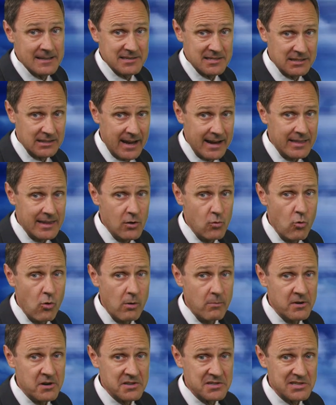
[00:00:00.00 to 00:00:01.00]
Slightly
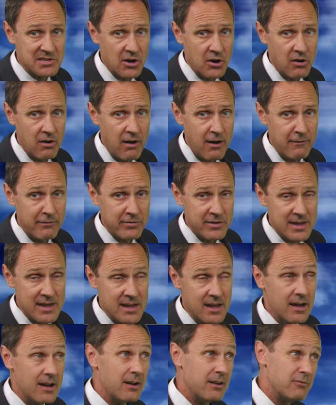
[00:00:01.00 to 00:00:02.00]
warmer to start off
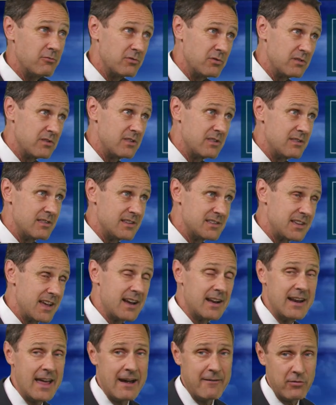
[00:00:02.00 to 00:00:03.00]
the uh,
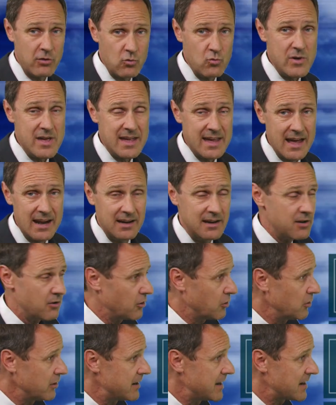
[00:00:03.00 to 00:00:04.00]
second half of the weekend into
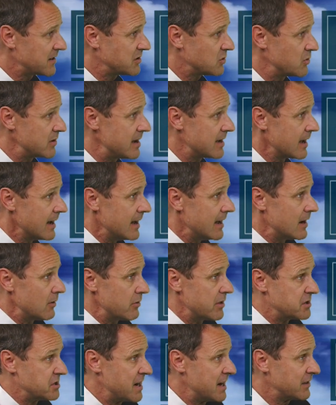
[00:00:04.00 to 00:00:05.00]
early next week
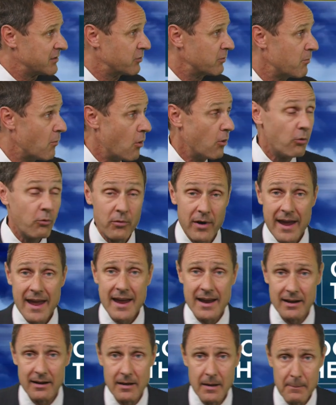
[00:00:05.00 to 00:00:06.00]
with a chance for more
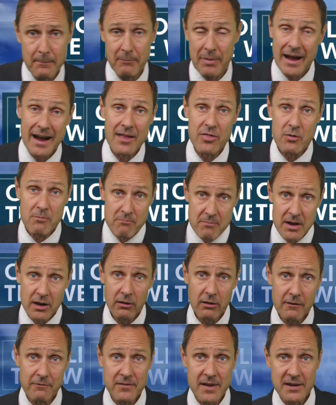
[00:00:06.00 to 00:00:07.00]
rain by the
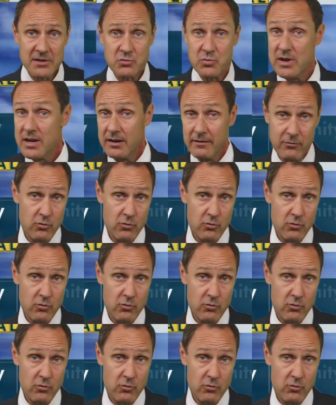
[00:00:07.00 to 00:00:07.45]
middle of next week.